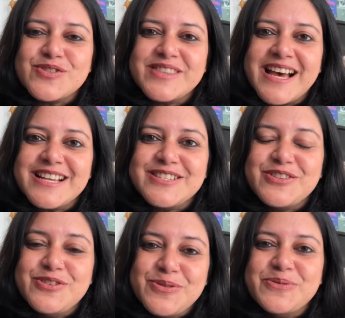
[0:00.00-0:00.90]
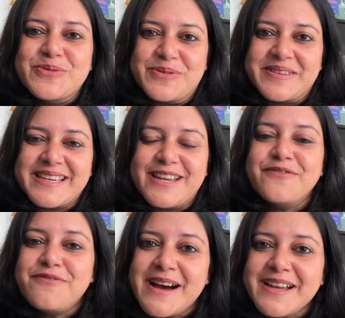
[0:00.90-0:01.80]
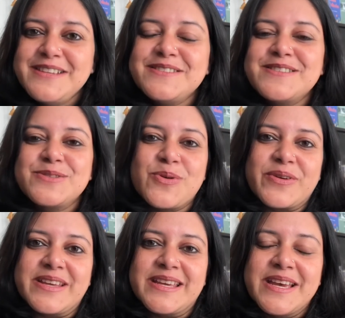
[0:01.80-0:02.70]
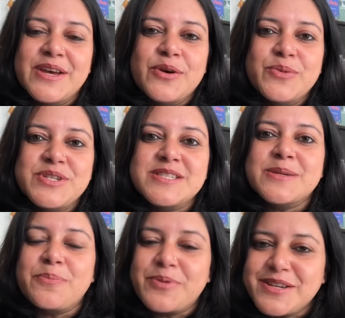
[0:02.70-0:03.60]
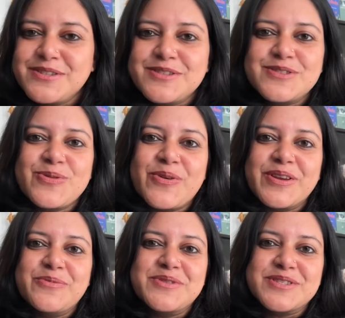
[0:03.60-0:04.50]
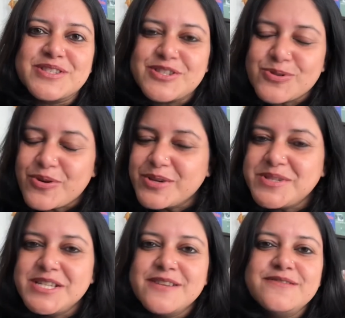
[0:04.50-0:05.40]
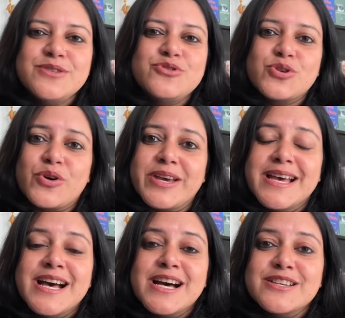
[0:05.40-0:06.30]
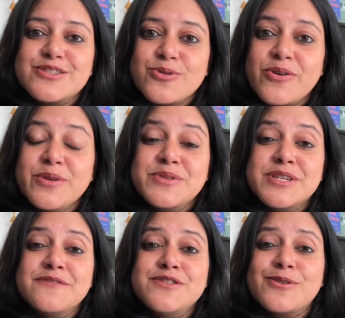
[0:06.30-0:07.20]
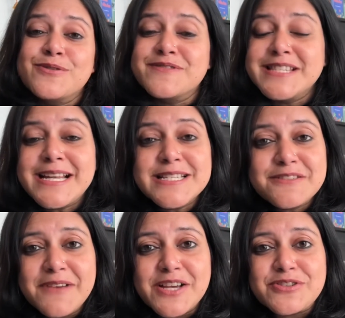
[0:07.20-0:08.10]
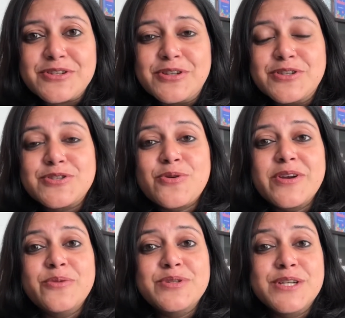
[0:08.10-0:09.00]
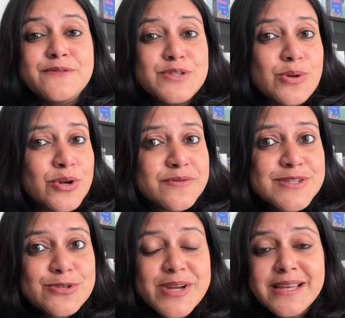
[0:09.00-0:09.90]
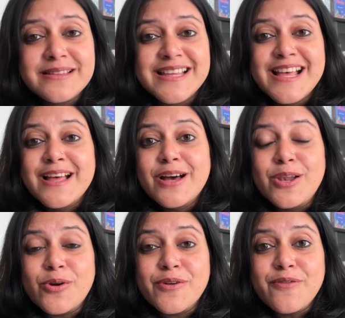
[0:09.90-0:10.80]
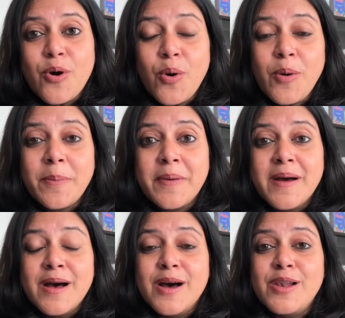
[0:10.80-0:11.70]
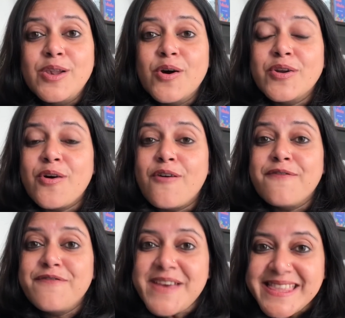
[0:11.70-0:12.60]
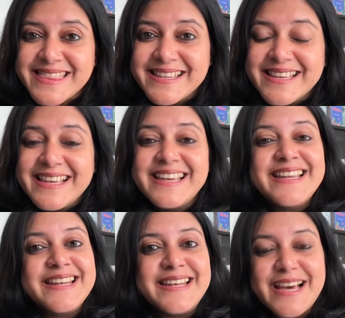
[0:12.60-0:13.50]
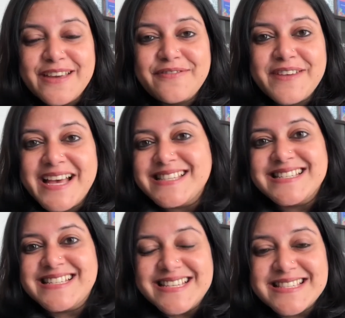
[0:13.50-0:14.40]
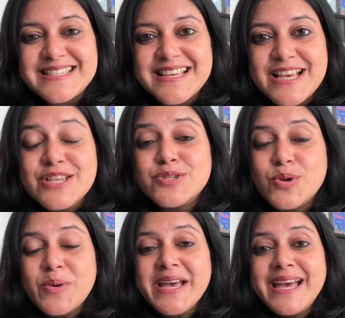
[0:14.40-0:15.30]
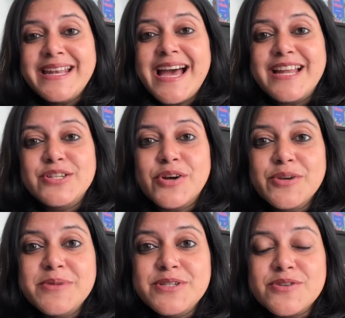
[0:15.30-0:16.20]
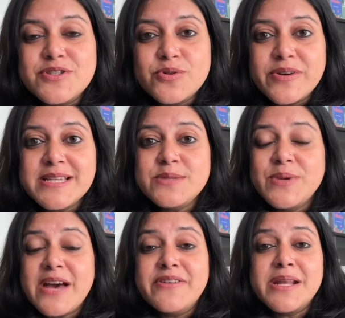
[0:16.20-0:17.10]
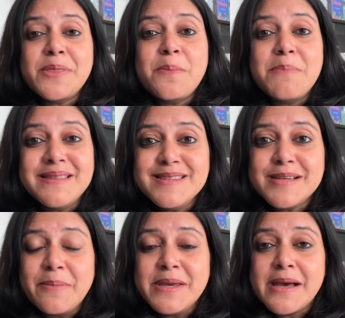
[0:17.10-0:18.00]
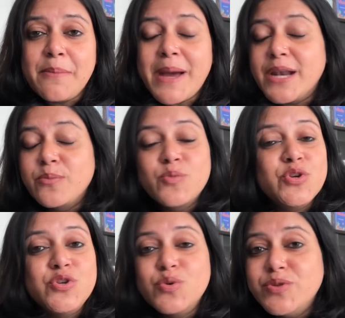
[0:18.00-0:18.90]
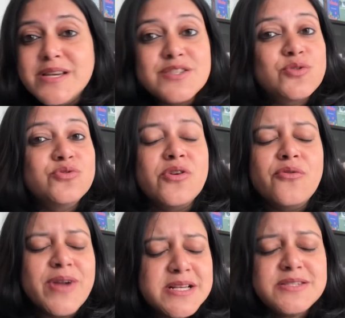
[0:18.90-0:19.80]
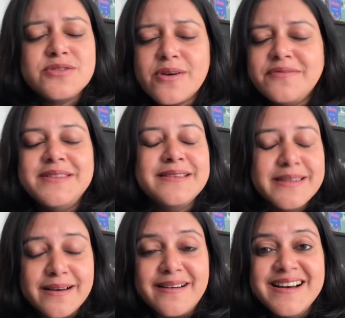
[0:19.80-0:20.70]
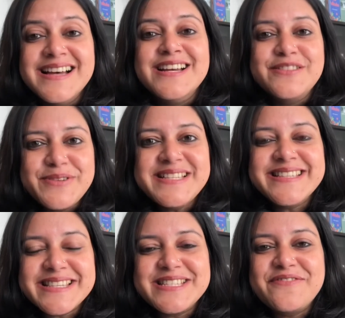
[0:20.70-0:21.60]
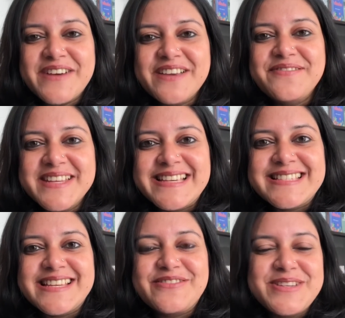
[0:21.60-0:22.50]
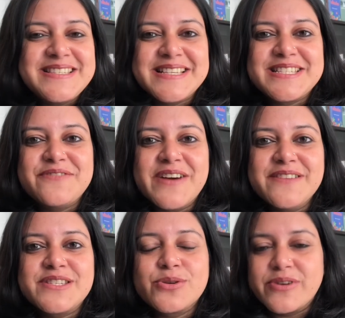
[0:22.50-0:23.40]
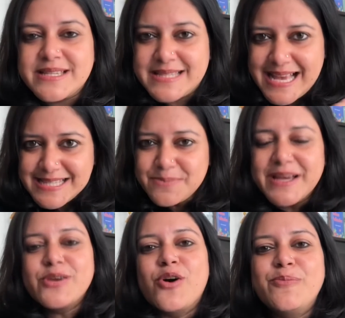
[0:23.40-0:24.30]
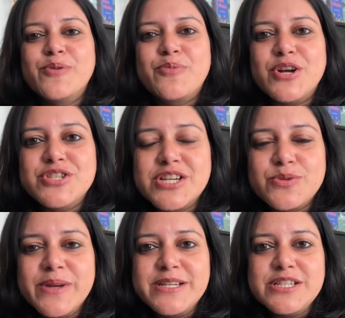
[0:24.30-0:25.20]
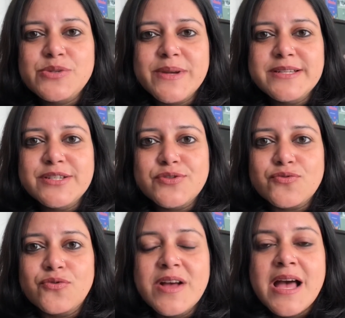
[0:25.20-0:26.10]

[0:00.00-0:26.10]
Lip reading: that you can find a story which is a precious story, which is a story which gives you joy, a story which gives you a lot of satisfaction, a story which gives you a lot of strength, a lot of hope, a lot of faith in life as it is. So go ahead and document your stories. We have another month coming up, and I'm going to do this through the rest of the year, 365 days and 365 stories. That's my Golpo Project 2022.